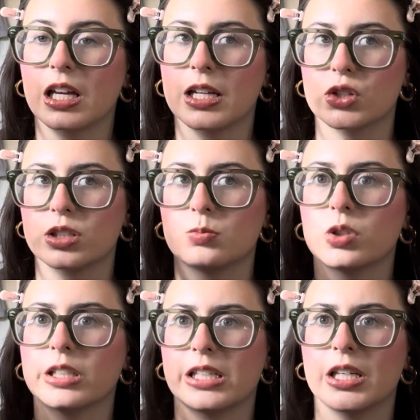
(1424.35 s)
it's just more
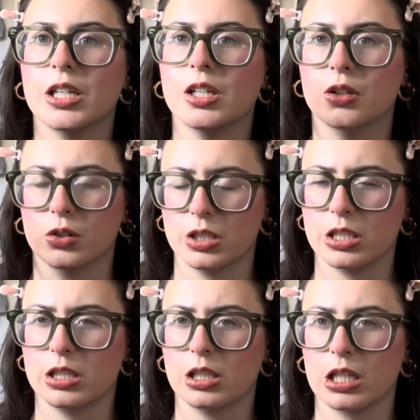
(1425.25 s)
like
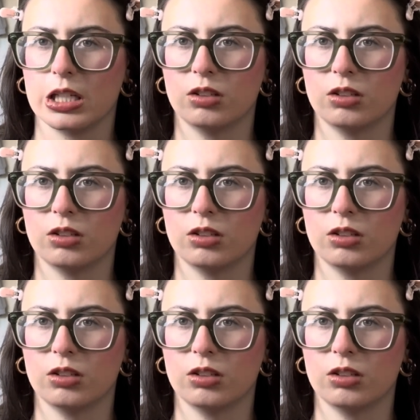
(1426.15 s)
eerie, like